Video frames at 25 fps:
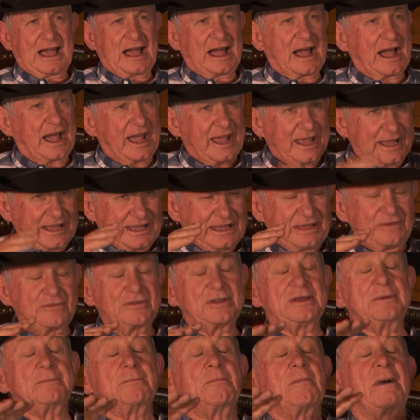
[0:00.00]
I,
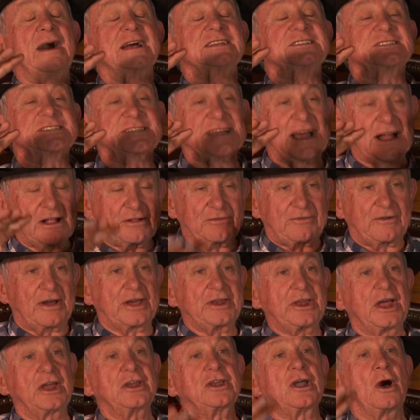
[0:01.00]
even myself,
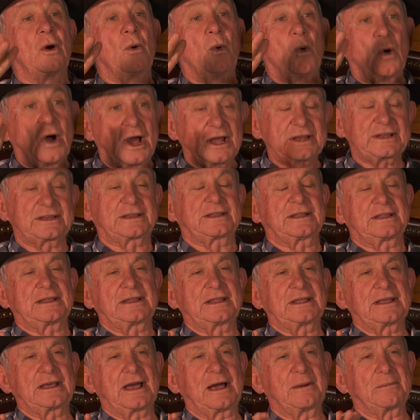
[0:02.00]
I don't know what
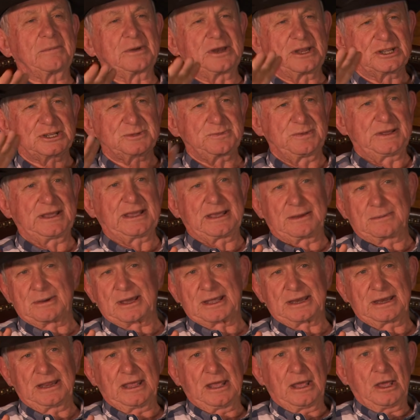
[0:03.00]
I'm going to speak
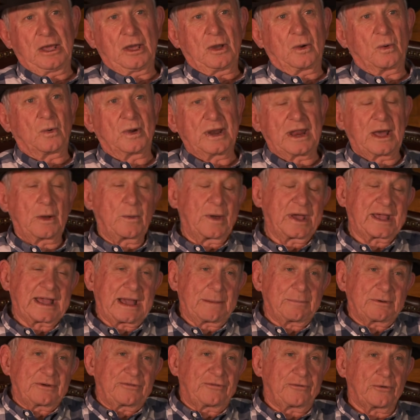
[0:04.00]
about. When I wake
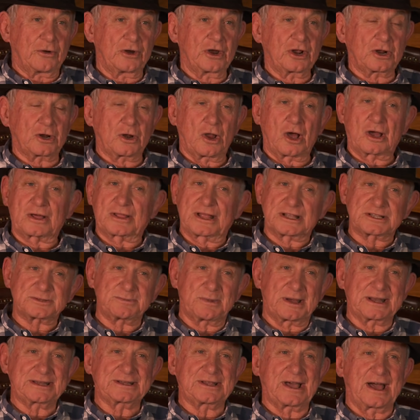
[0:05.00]
up at 4 o'clock, that's
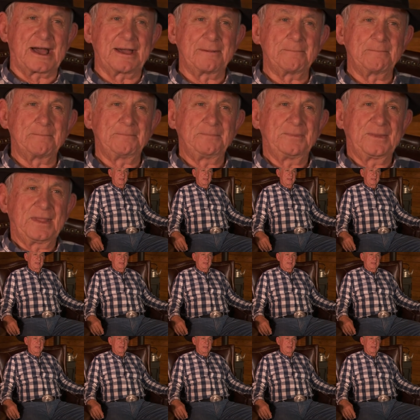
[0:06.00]
my time.